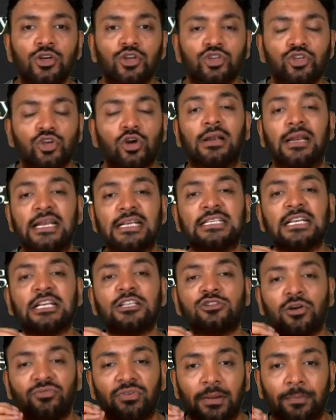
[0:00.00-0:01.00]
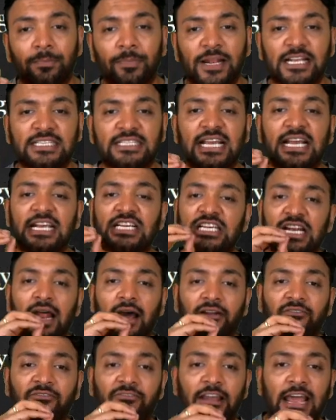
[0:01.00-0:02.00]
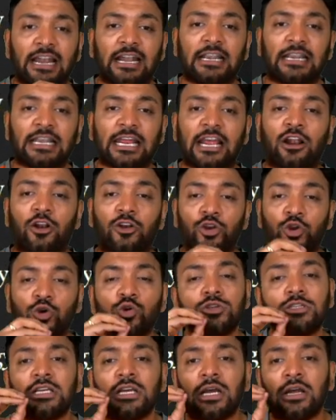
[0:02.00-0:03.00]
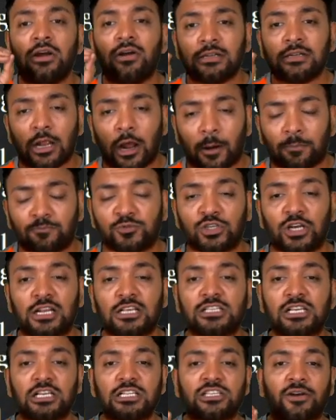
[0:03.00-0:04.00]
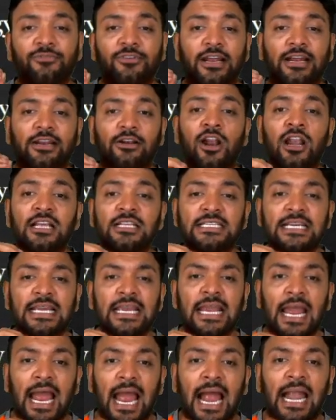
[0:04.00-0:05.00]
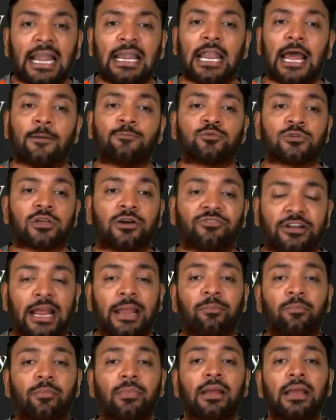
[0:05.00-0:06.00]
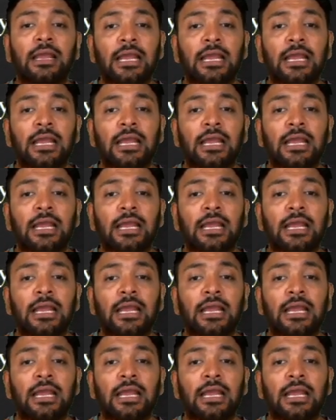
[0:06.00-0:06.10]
So reasons of depreciation are wear and tear on use, obsolescence of technology, and lapse of time.